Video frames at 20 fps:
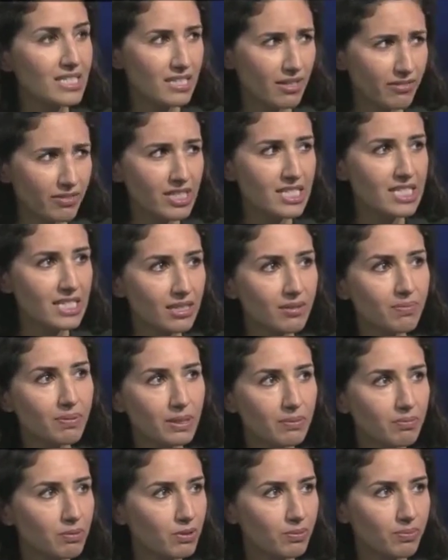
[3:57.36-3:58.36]
17
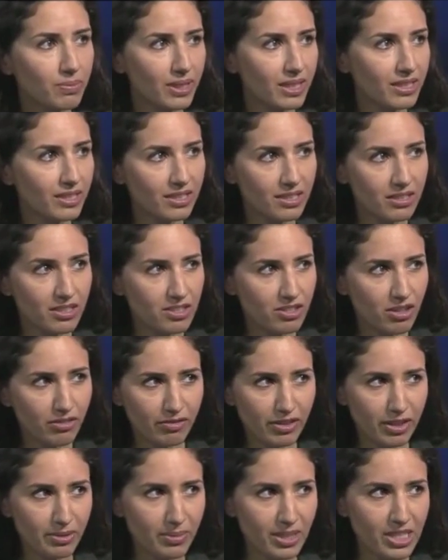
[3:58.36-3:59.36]
people, but there's not
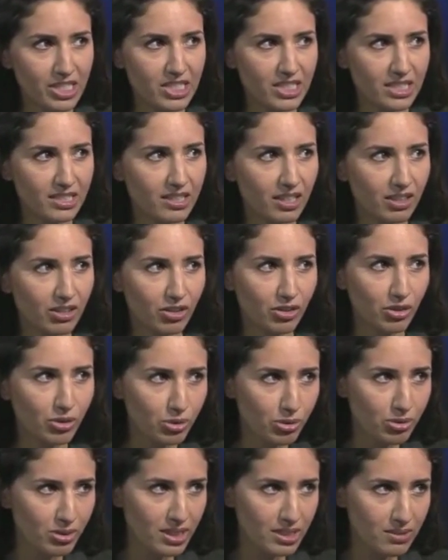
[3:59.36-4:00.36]
very much detail on
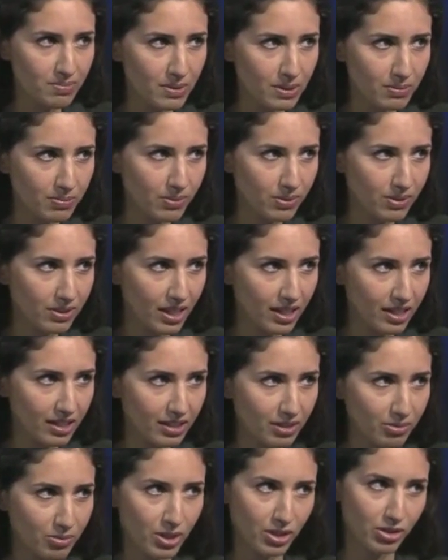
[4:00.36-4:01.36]
who these people are
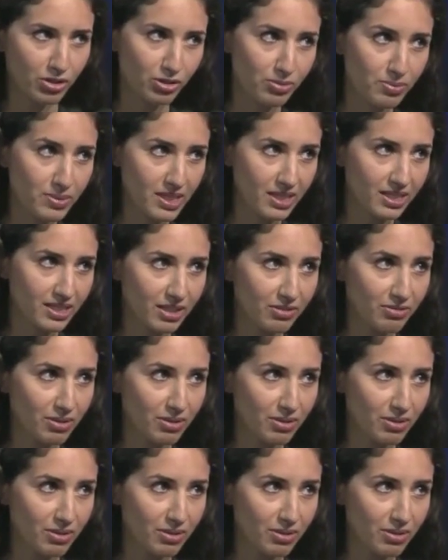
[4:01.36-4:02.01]
and what groups that they